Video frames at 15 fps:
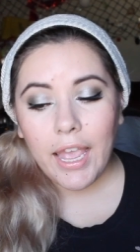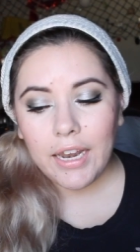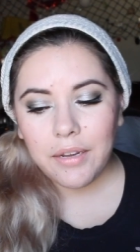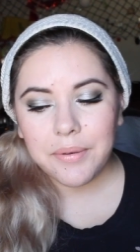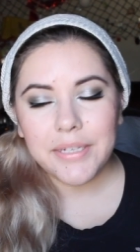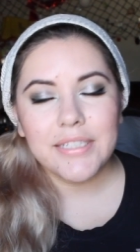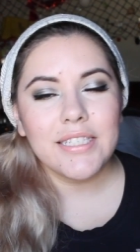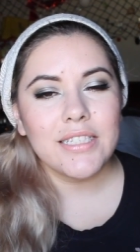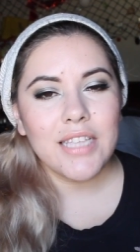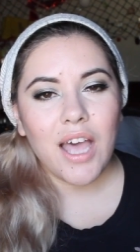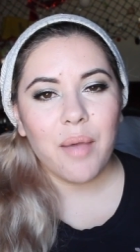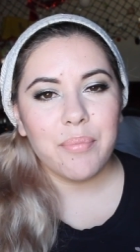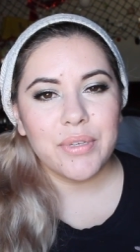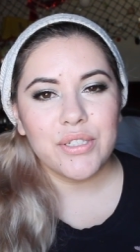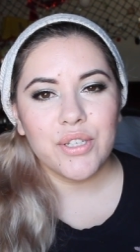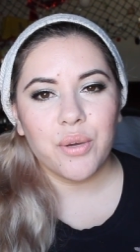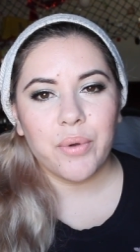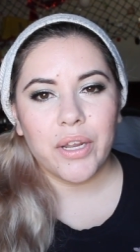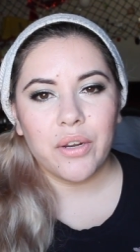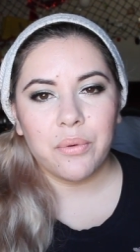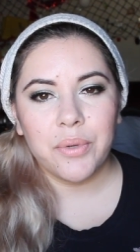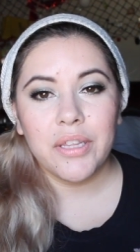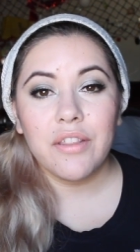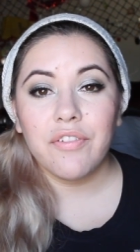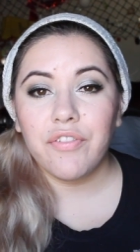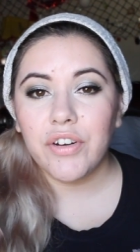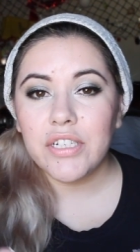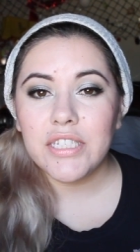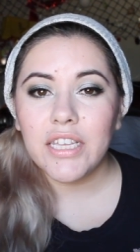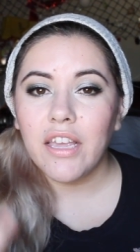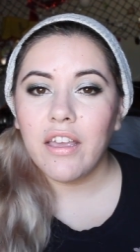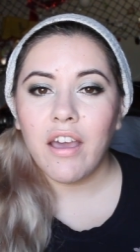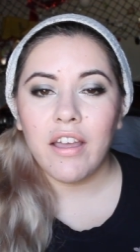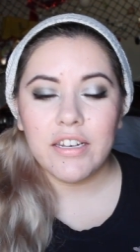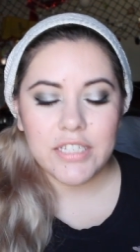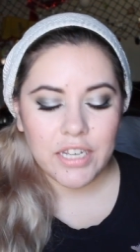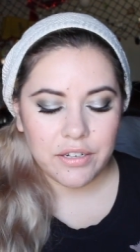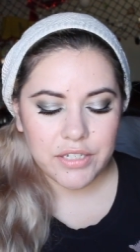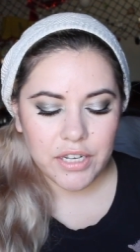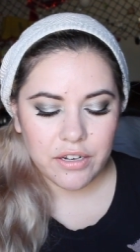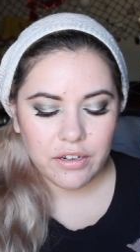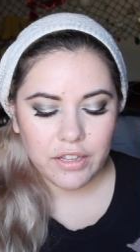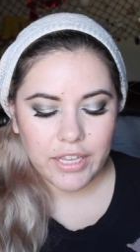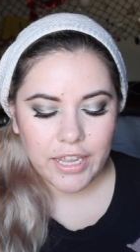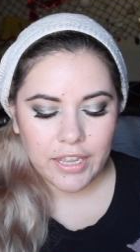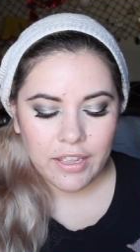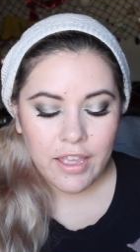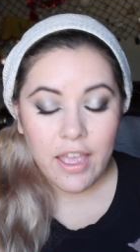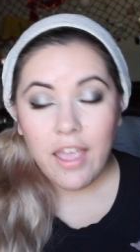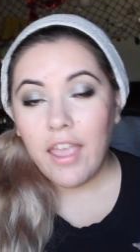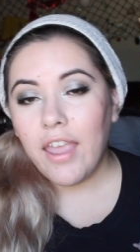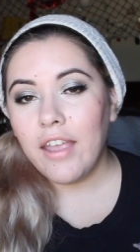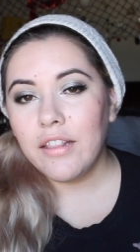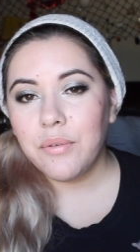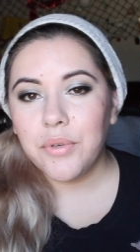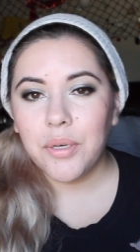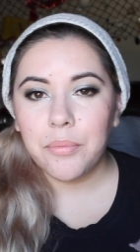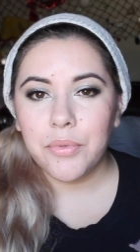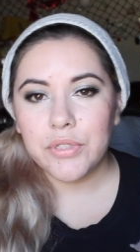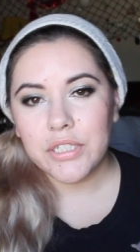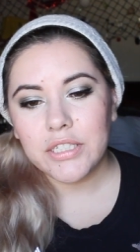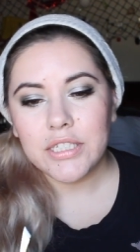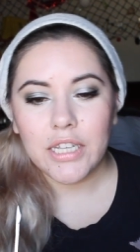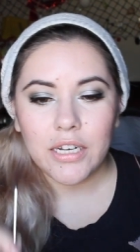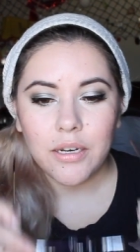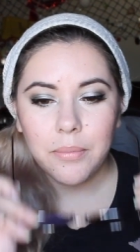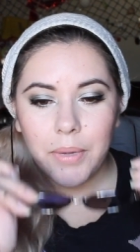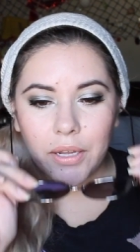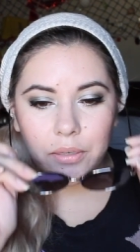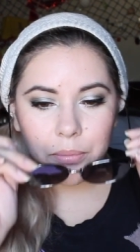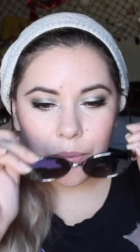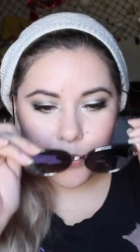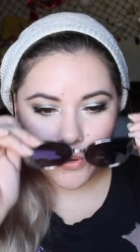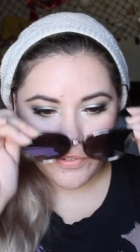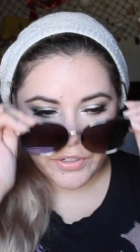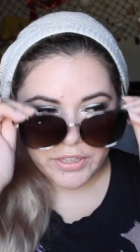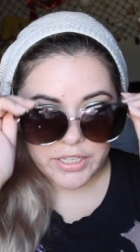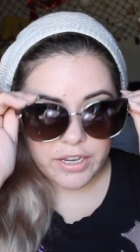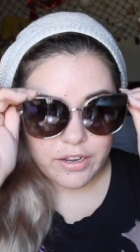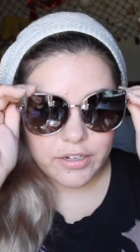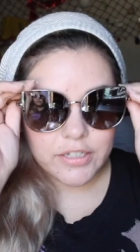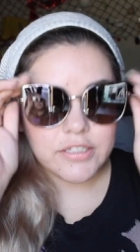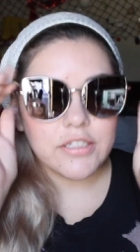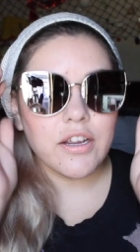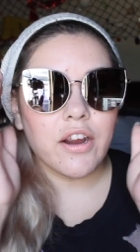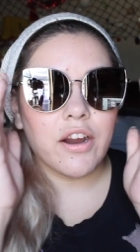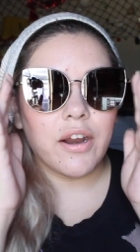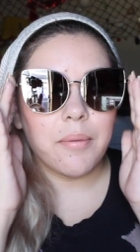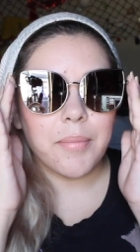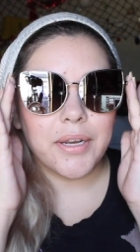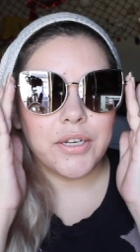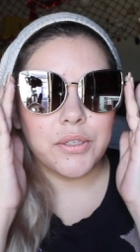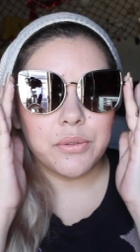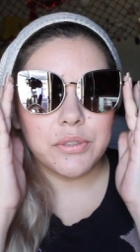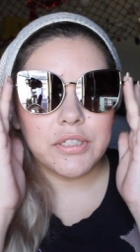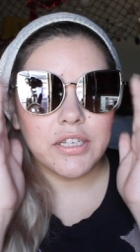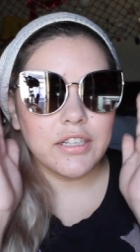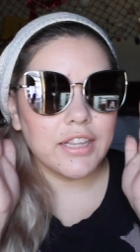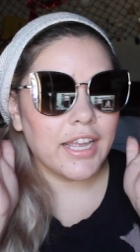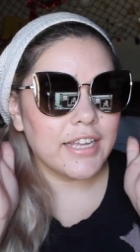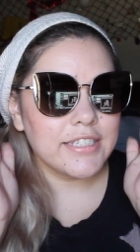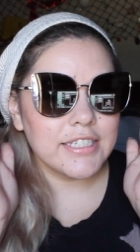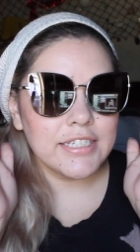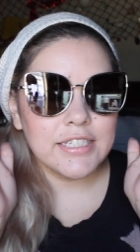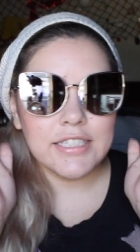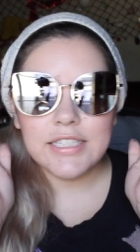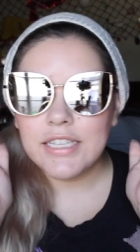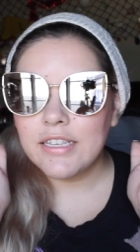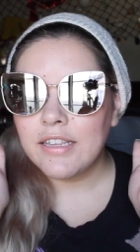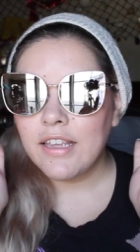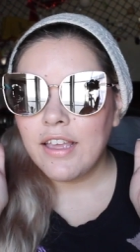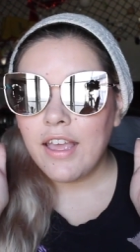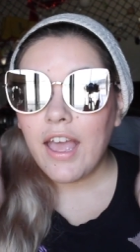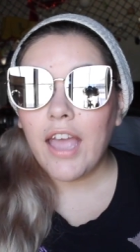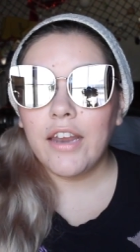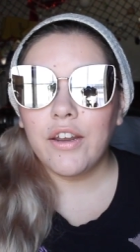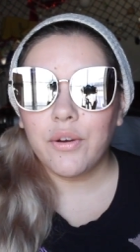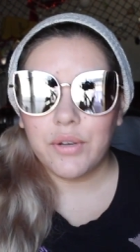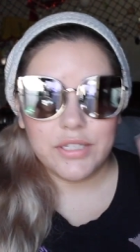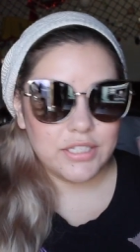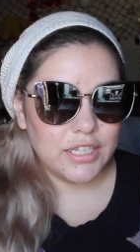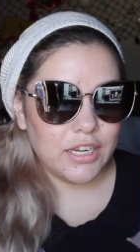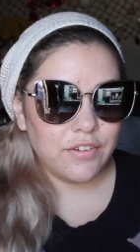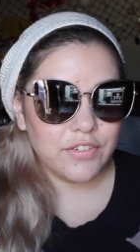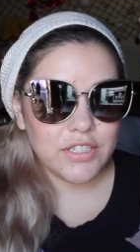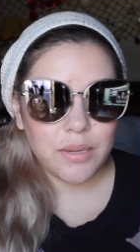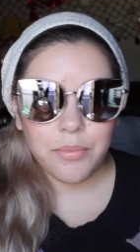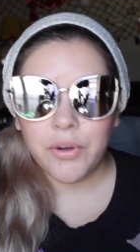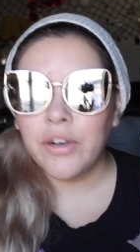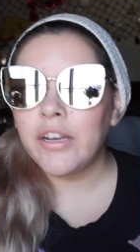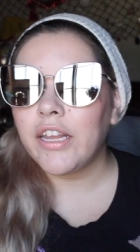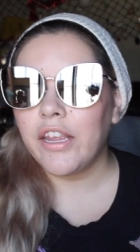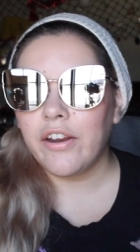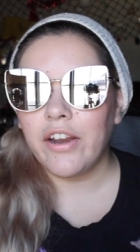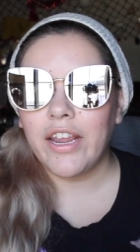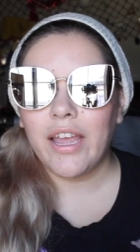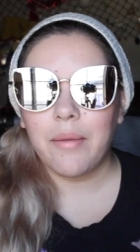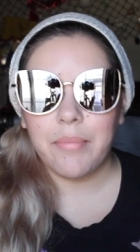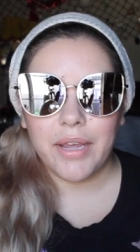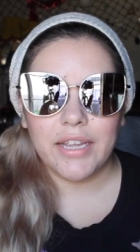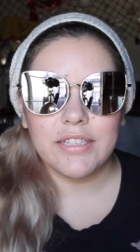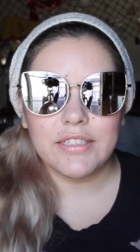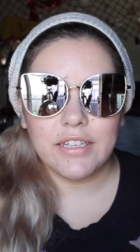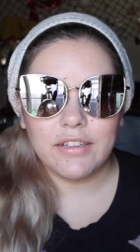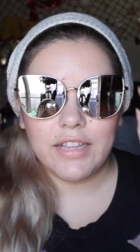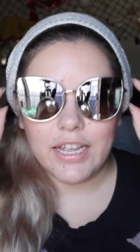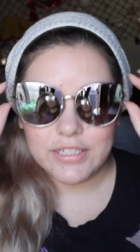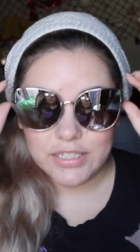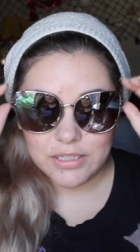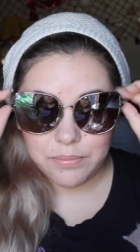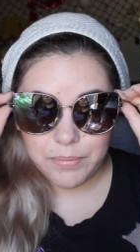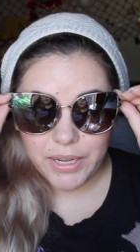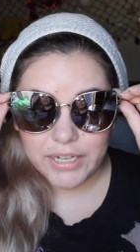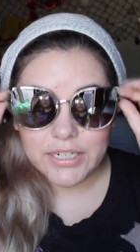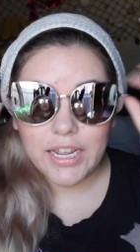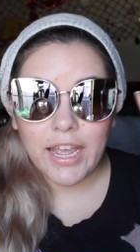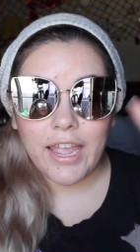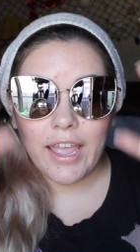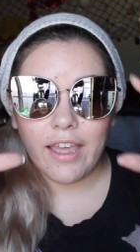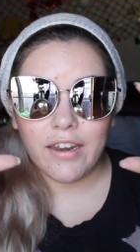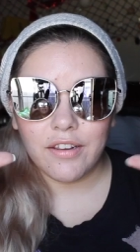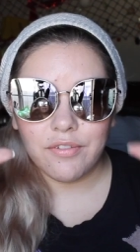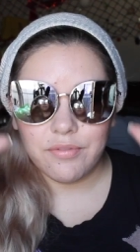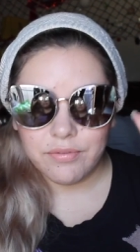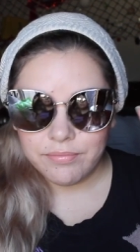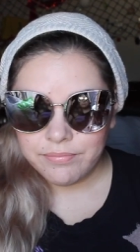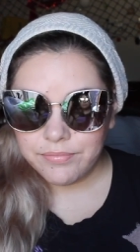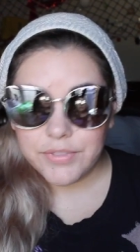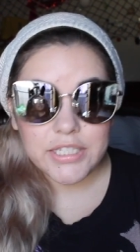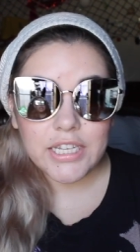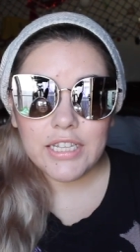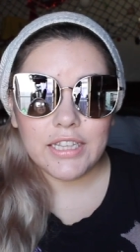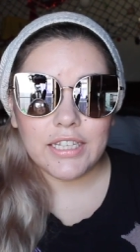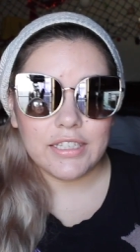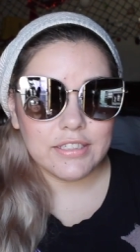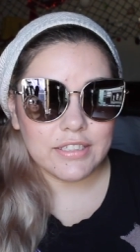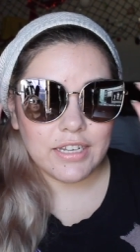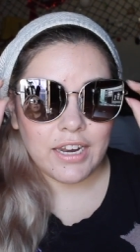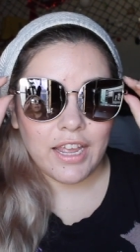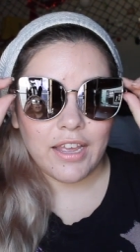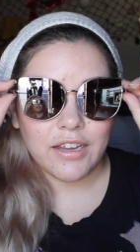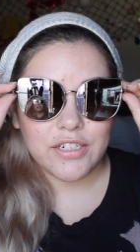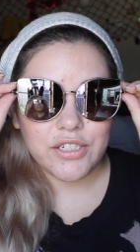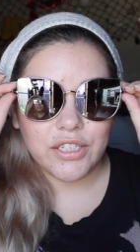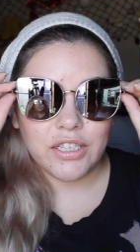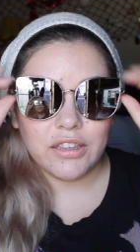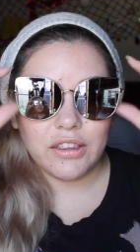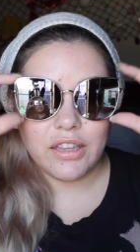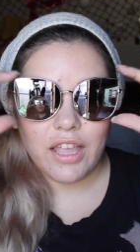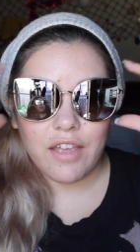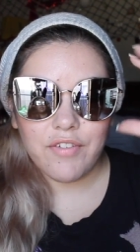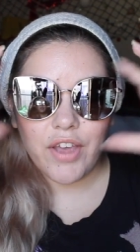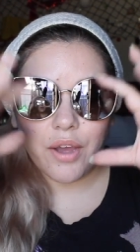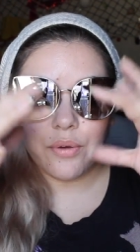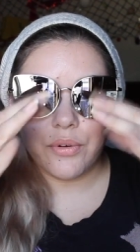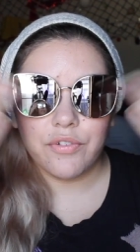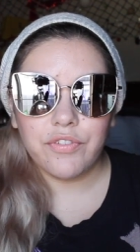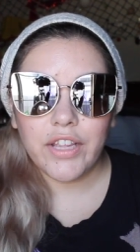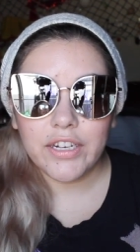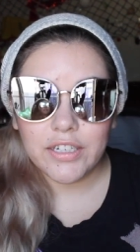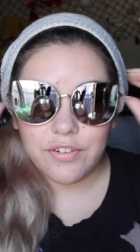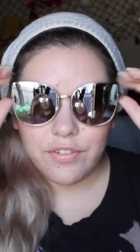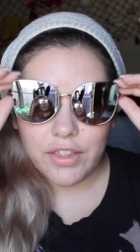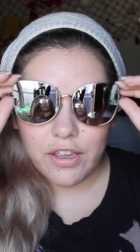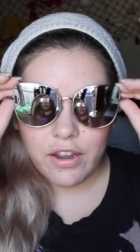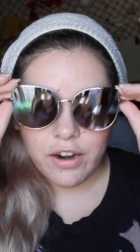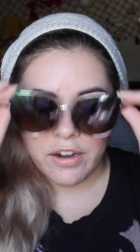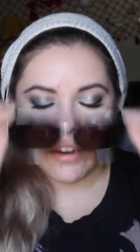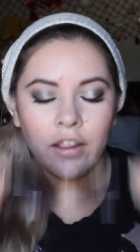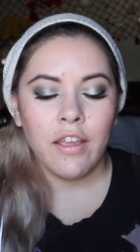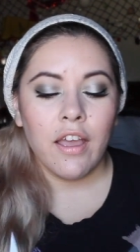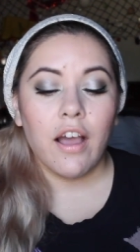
anyways, let's hop into it, why don't we? The first thing I got in Downtown LA, and the one I'm most excited about, to be perfectly honest, are my new sunglasses. I know, it's the end of summer and here I am buying sunglasses, but I hadn't seen these, and I actually love how reflective they are.